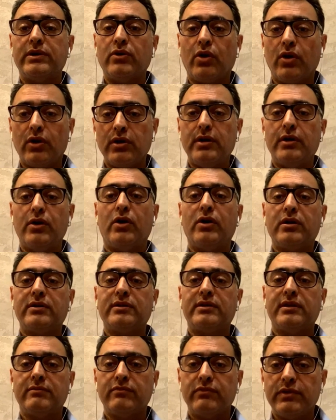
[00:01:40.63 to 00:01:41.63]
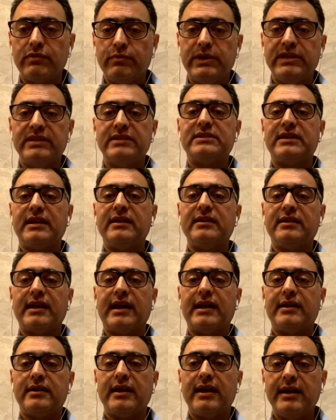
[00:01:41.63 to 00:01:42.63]
And all along, that we've been saying
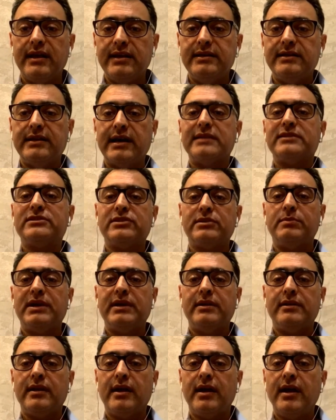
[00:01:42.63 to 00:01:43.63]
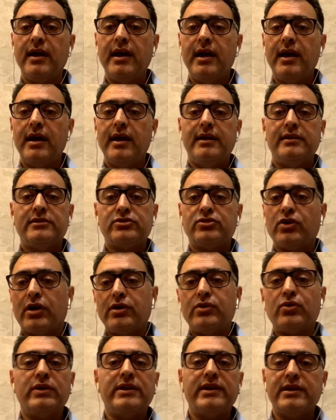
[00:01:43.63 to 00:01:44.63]
that it does remain, it's
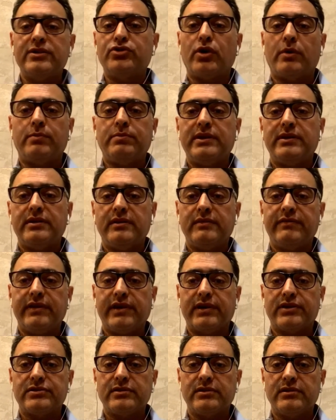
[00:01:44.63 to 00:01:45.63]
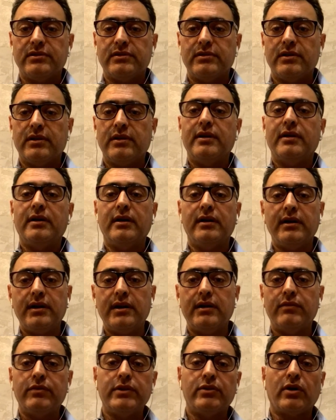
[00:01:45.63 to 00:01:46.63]
not only a droplet infection.
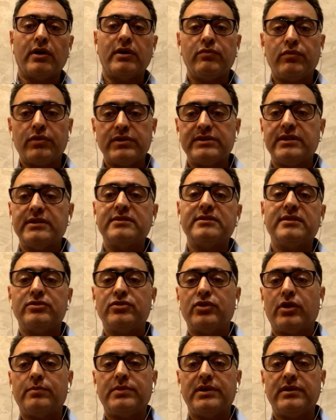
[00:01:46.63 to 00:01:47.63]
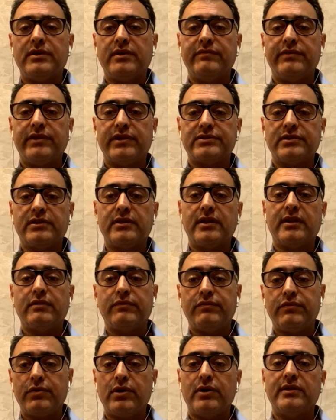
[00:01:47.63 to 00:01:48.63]
Earlier, we thought it was just a droplet infection, that
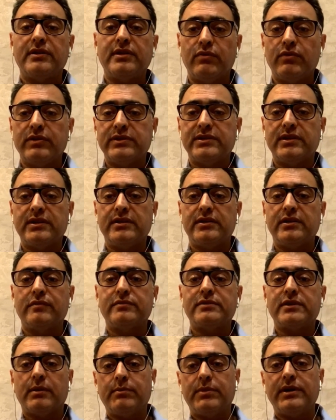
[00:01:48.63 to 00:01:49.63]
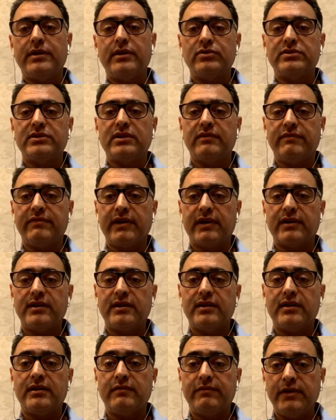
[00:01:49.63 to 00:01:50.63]
if you are in the vicinity of somebody who's
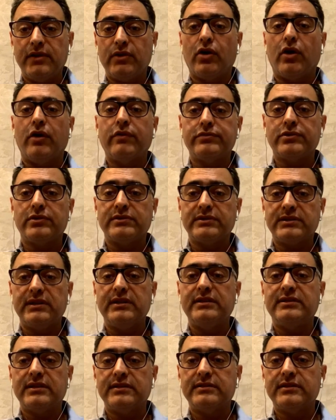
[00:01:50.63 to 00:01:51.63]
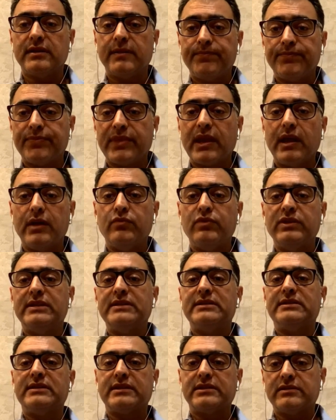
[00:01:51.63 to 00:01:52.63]
infected and if he coughs or sneezes, and
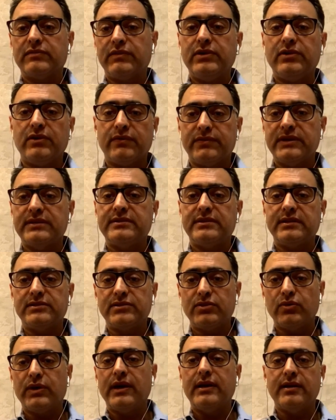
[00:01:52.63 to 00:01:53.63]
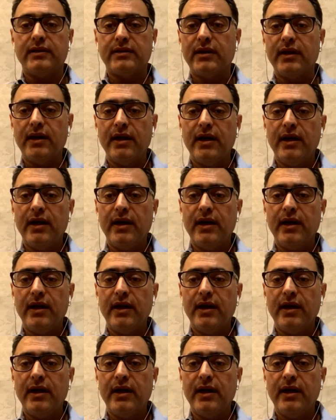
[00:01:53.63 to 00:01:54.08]
within 6 feet of distance, you get it.